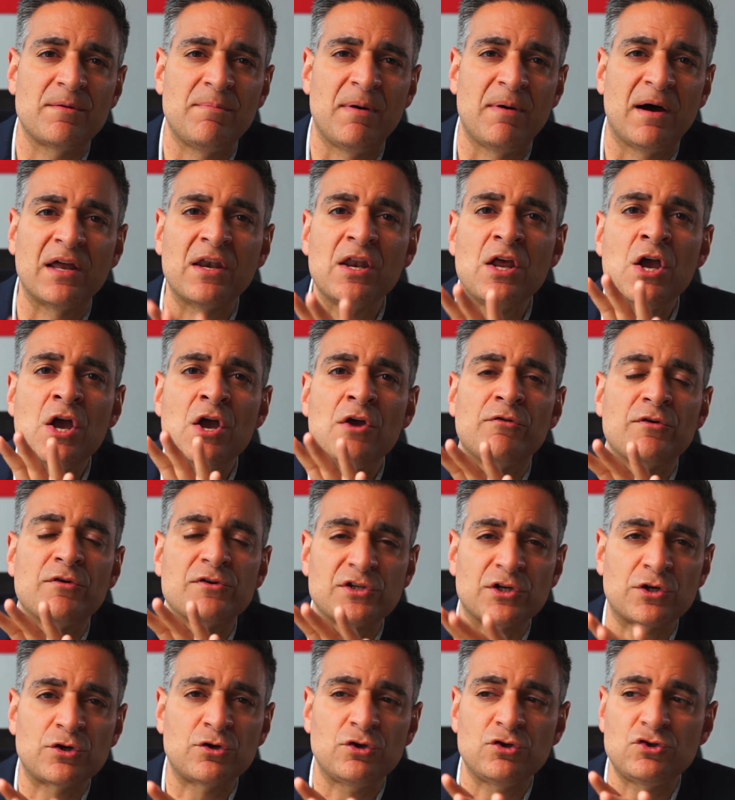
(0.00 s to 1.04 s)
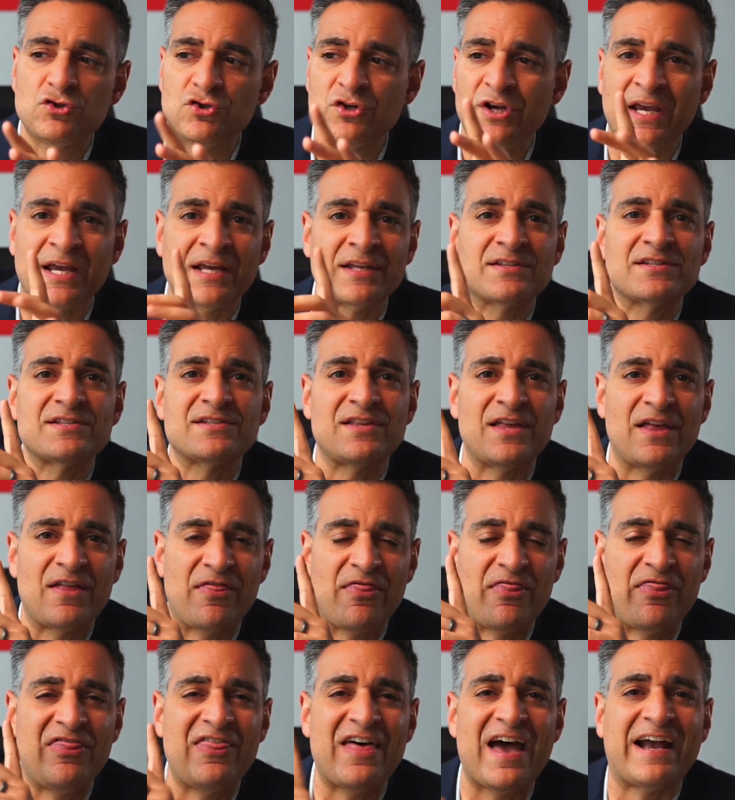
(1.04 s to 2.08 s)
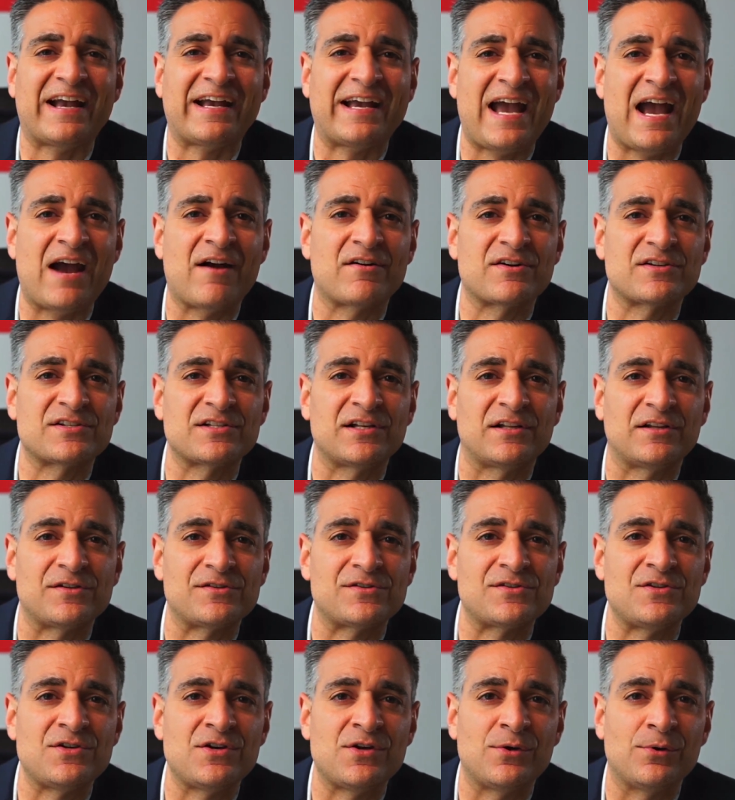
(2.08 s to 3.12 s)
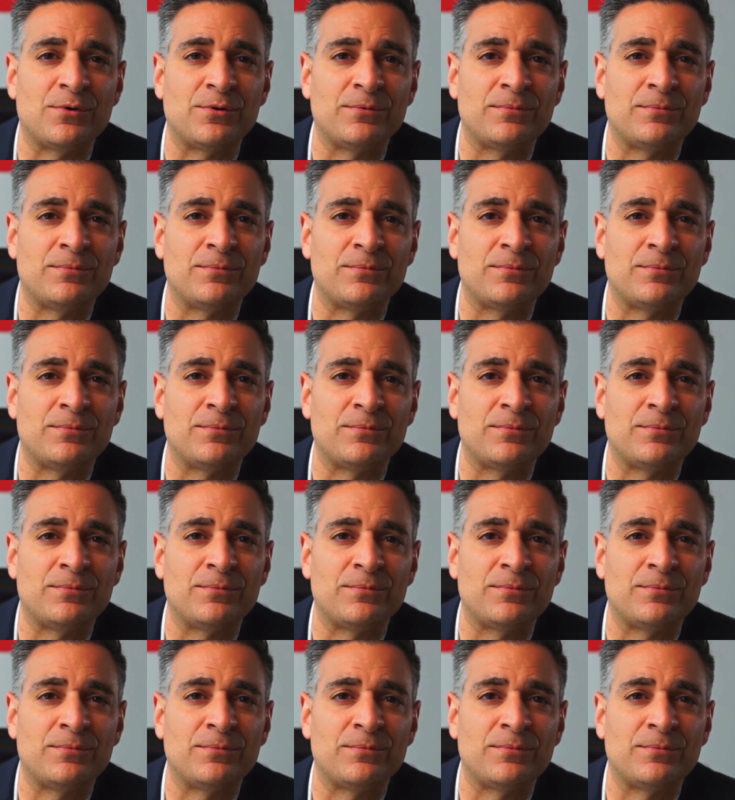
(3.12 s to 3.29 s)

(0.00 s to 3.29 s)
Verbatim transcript: but there's a good chance that that carousel is new.